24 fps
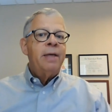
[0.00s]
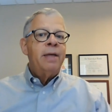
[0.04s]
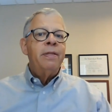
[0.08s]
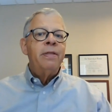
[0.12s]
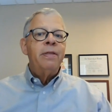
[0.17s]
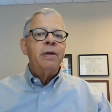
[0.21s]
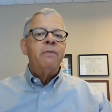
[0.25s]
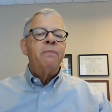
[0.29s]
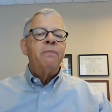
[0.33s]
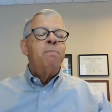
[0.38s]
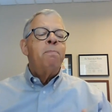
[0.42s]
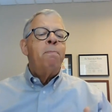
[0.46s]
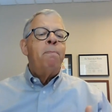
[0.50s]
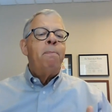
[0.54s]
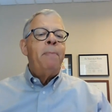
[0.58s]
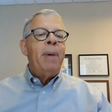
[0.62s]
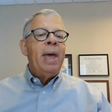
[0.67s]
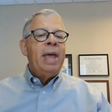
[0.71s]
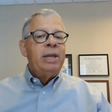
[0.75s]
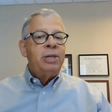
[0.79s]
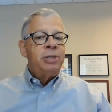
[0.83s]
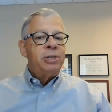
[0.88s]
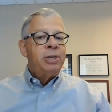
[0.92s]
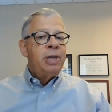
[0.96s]
the
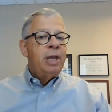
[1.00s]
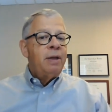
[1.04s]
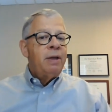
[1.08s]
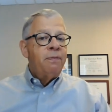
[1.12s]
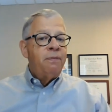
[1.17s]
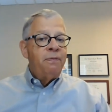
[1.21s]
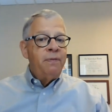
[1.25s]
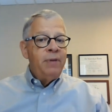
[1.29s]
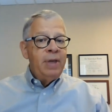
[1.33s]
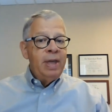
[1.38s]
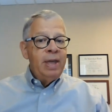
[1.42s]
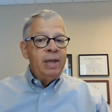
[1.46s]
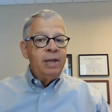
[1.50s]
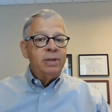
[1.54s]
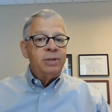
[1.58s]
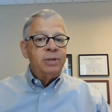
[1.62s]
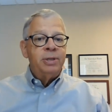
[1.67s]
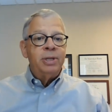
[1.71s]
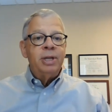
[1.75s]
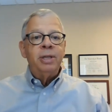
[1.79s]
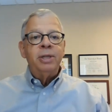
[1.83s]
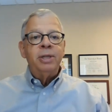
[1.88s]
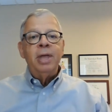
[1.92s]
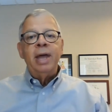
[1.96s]
basic
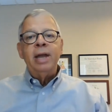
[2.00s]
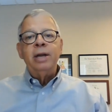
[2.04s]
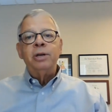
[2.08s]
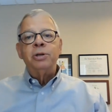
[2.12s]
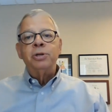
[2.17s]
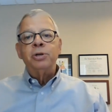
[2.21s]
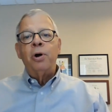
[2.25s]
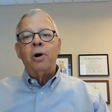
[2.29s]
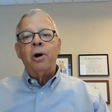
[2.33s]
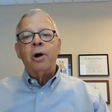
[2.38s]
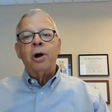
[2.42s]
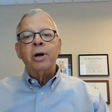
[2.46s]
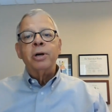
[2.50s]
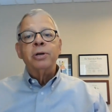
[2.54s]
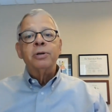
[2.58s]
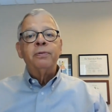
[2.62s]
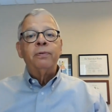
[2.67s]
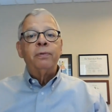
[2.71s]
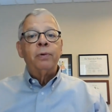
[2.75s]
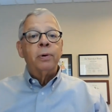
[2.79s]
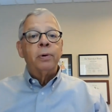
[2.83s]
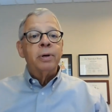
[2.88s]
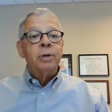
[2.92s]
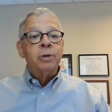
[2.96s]
fees that they charge
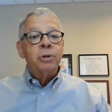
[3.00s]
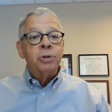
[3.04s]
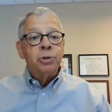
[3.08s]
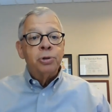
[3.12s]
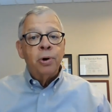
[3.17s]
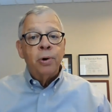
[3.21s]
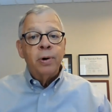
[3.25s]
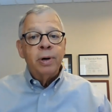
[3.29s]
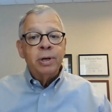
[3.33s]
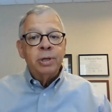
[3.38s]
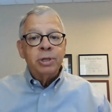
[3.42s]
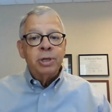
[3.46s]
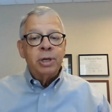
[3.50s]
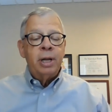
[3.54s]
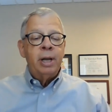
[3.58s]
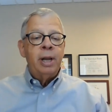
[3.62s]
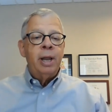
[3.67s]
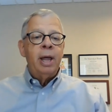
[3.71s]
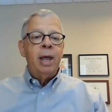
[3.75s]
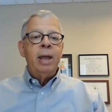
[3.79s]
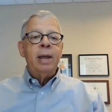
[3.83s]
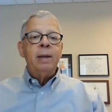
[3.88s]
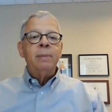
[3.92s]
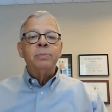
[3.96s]
for insurance
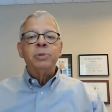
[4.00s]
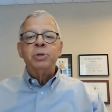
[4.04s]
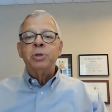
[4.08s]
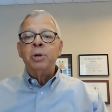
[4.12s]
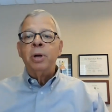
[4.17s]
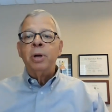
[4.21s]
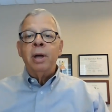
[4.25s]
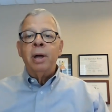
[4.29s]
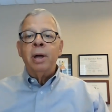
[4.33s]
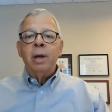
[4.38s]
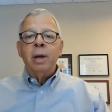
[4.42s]
claims